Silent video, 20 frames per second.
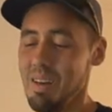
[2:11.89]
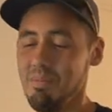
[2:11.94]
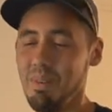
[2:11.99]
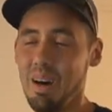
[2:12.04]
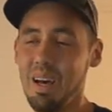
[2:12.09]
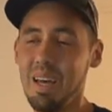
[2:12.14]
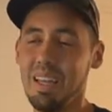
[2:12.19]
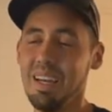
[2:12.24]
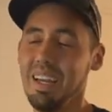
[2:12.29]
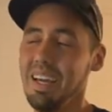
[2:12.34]

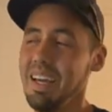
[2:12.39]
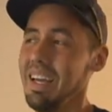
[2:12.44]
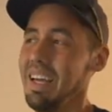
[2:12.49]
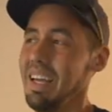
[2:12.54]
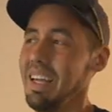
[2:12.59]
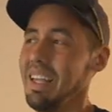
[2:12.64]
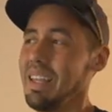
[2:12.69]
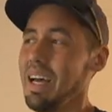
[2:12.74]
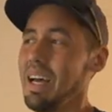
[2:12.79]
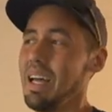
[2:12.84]
But
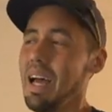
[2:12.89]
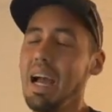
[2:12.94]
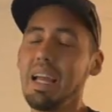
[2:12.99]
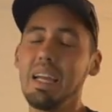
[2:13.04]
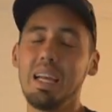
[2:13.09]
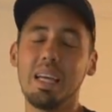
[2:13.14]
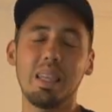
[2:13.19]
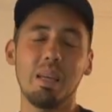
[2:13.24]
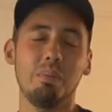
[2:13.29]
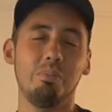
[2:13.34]
that, I
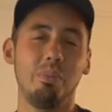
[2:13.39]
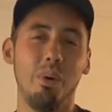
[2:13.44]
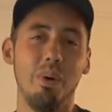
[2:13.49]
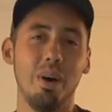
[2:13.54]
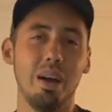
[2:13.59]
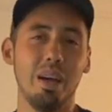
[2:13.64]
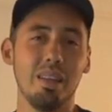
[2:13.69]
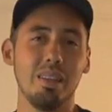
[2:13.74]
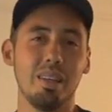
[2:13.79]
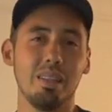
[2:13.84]
get the
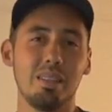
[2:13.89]
point.